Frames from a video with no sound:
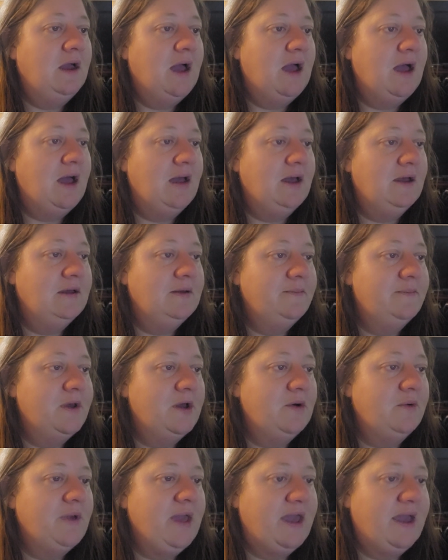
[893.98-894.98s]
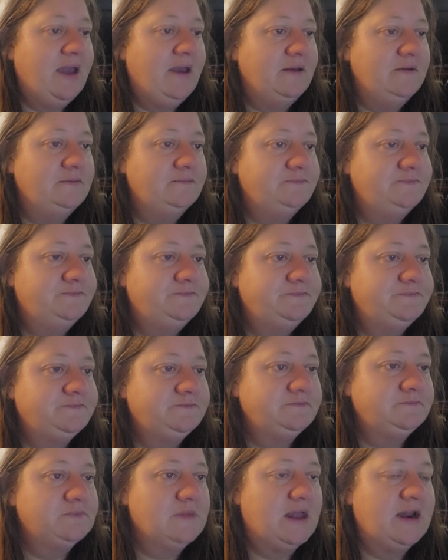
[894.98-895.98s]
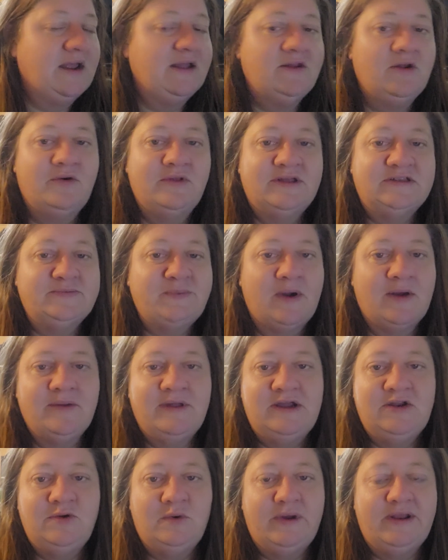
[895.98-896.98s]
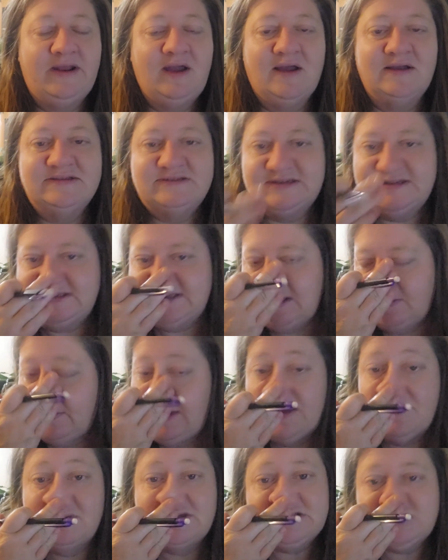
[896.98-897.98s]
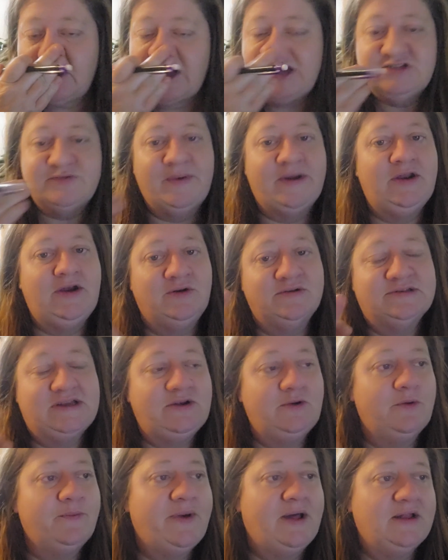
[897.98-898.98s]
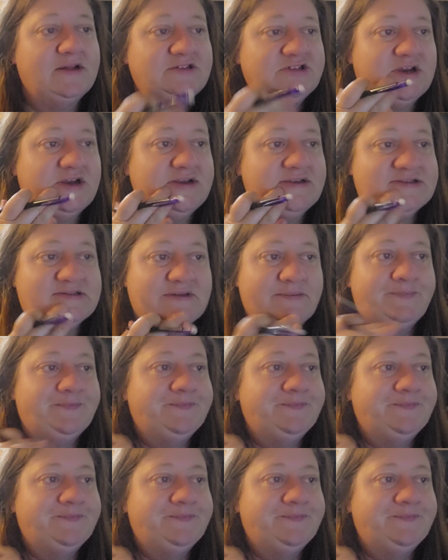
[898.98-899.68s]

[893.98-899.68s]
know. Okay. And I know that's probably annoying, constantly seeing me scratch my nose. I do apologize.